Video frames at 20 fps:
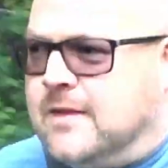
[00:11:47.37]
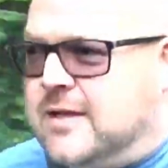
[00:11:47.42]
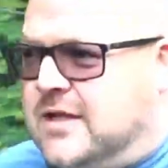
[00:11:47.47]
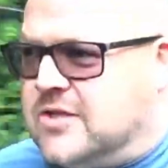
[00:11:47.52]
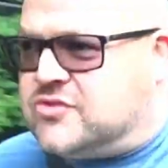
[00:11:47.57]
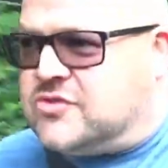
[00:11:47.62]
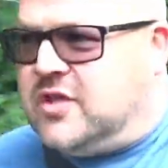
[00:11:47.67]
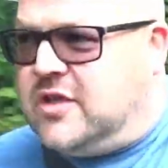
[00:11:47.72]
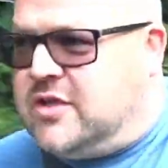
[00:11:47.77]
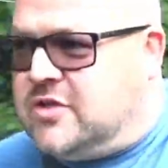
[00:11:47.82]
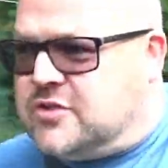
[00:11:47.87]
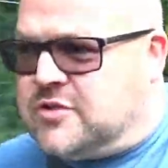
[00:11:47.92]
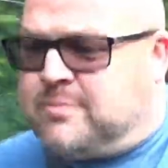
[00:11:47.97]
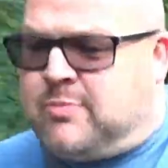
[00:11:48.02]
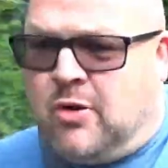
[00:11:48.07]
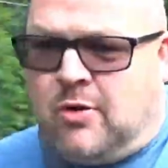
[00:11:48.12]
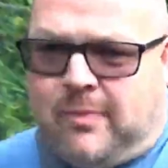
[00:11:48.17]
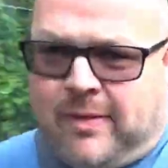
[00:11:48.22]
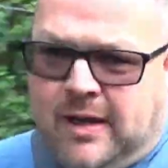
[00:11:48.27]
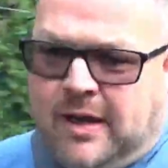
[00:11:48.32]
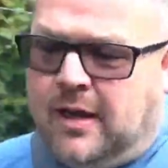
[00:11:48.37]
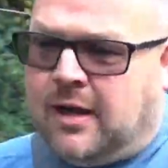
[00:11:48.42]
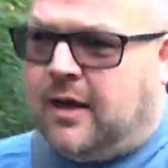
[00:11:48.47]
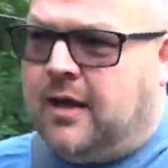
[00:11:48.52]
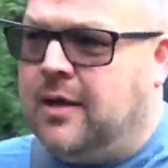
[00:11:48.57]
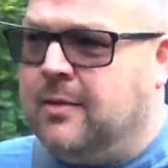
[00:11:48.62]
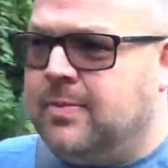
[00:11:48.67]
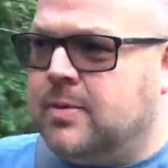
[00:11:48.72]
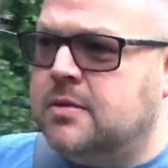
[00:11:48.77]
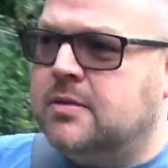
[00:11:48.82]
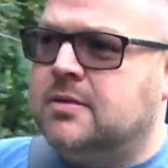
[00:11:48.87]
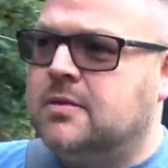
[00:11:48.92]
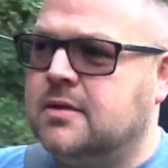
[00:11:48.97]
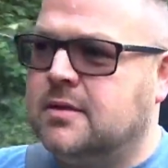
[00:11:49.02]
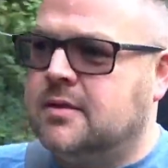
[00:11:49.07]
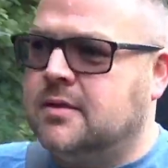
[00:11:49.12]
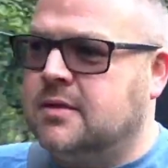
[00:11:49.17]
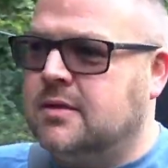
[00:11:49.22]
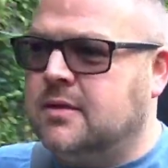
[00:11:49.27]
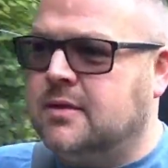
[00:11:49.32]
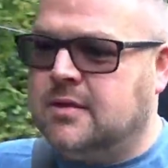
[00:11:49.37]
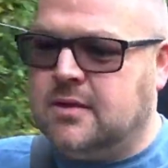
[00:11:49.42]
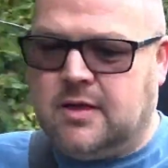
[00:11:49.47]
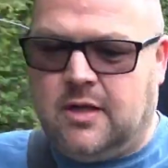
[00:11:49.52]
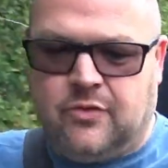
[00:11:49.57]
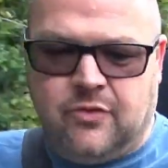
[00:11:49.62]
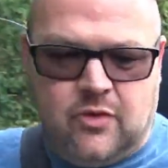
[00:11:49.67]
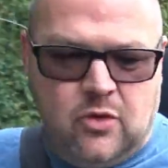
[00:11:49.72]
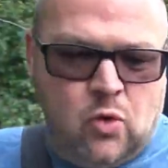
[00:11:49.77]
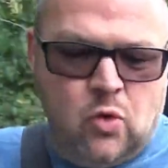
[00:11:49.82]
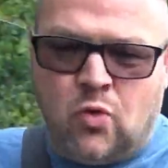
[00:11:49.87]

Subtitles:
Literally just pop that up and